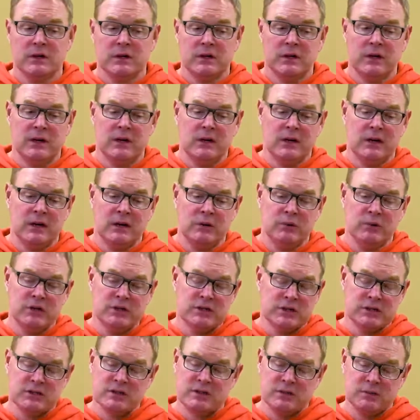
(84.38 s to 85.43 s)
And, and we
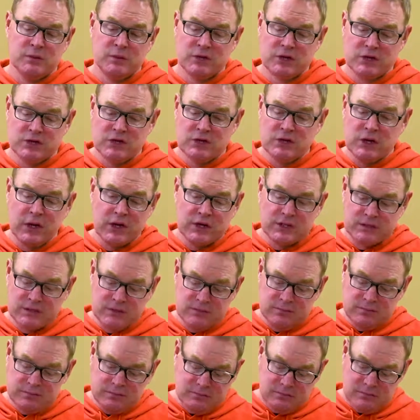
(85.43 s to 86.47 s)
just we just saw
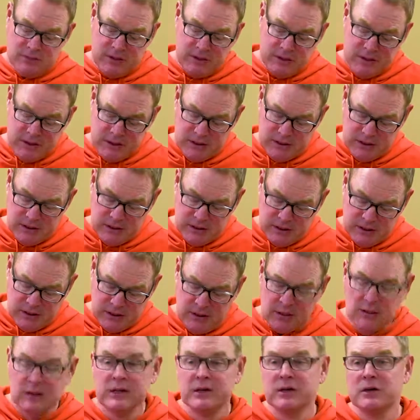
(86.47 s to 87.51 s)
some again a,
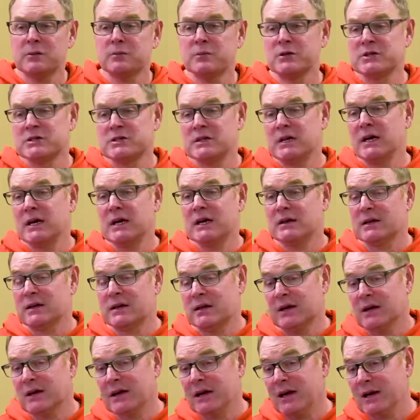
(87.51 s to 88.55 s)
a little mistake
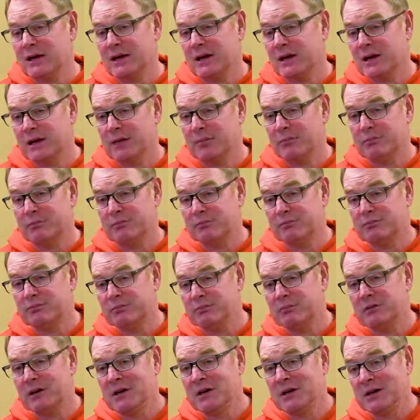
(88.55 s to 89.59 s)
that, that ended up
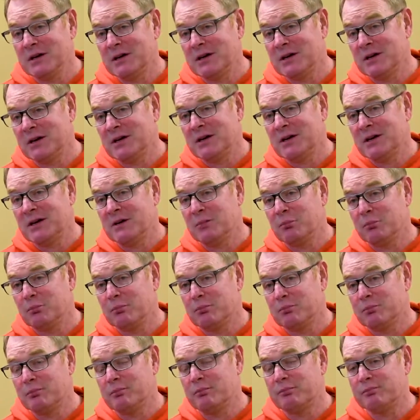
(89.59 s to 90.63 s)
in in a, in a
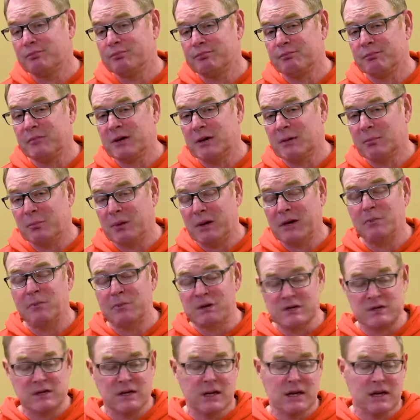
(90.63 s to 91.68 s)
been a big
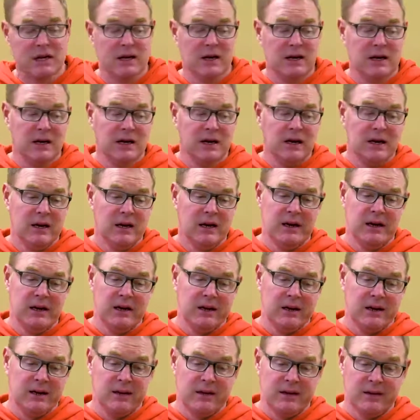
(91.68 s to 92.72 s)
mistake.
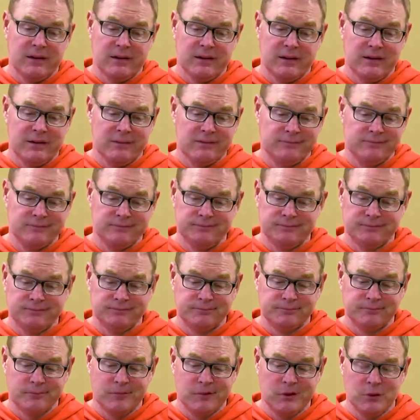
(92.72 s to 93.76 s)
And uh,
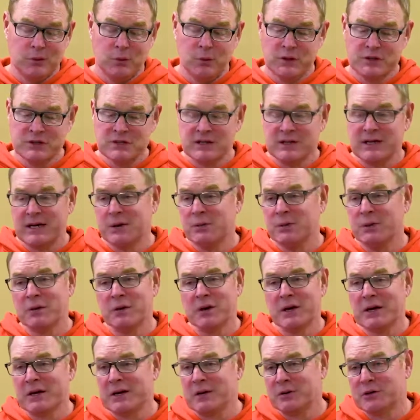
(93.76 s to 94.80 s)
you know, it wasn't like we
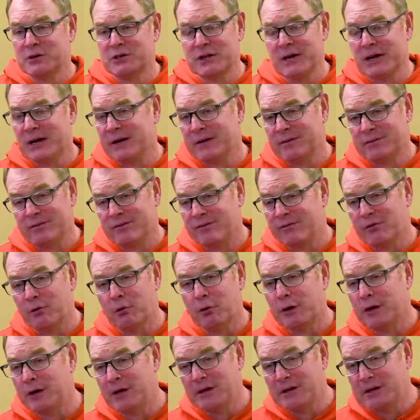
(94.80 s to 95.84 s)
were getting outshot
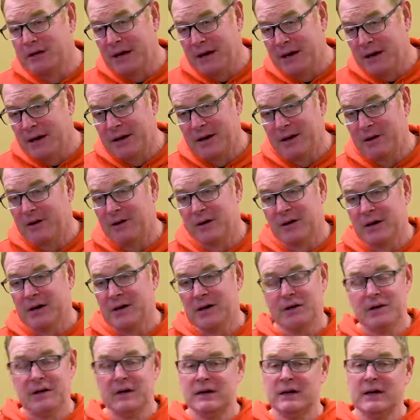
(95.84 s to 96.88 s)
40 to 10 or
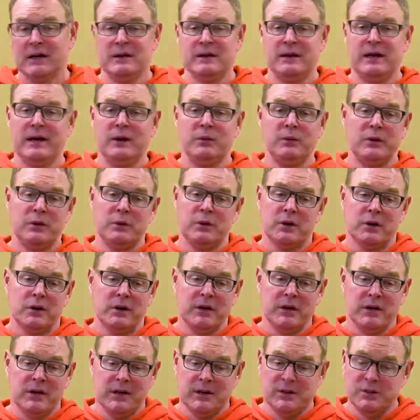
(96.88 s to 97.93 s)
anything like that. We
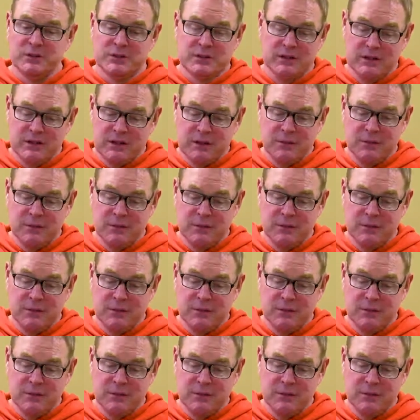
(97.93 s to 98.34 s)
were. It was a.